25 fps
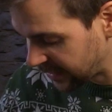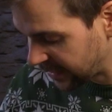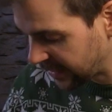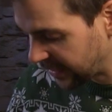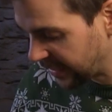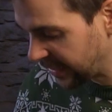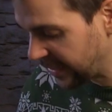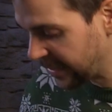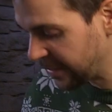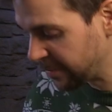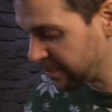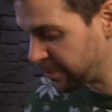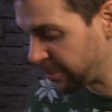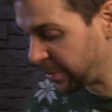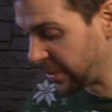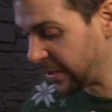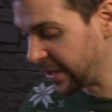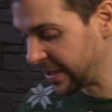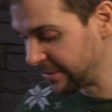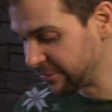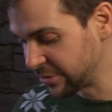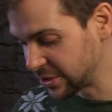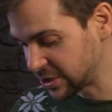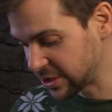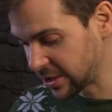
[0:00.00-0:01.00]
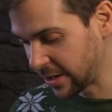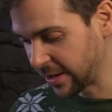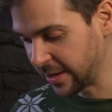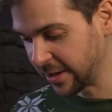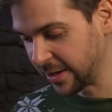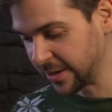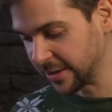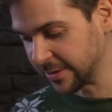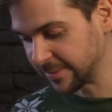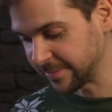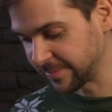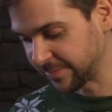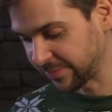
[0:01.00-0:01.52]
But in
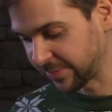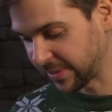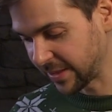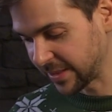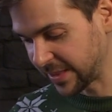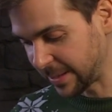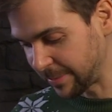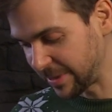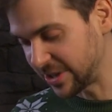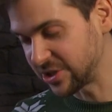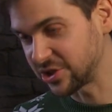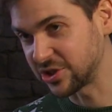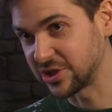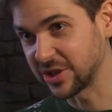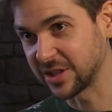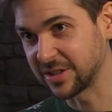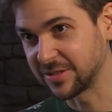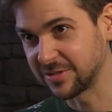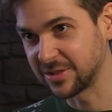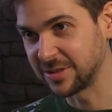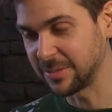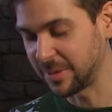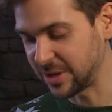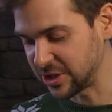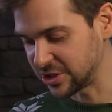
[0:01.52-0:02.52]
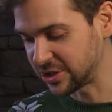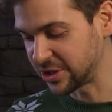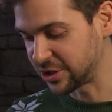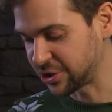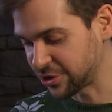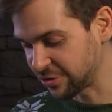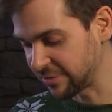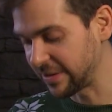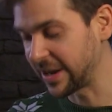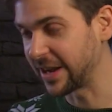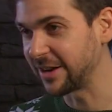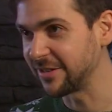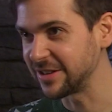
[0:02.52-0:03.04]
return, they managed to
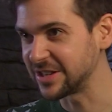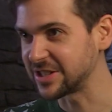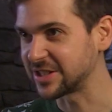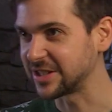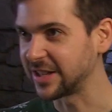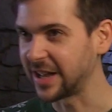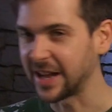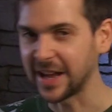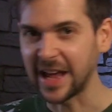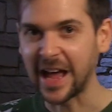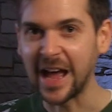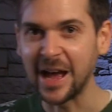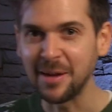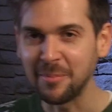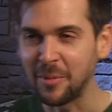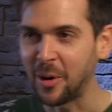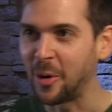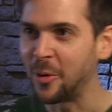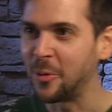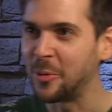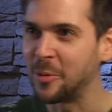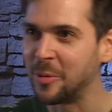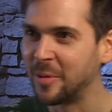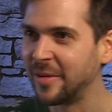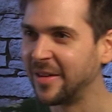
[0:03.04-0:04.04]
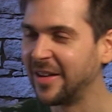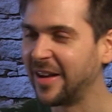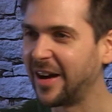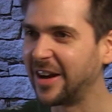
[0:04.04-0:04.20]
trigger its ammo.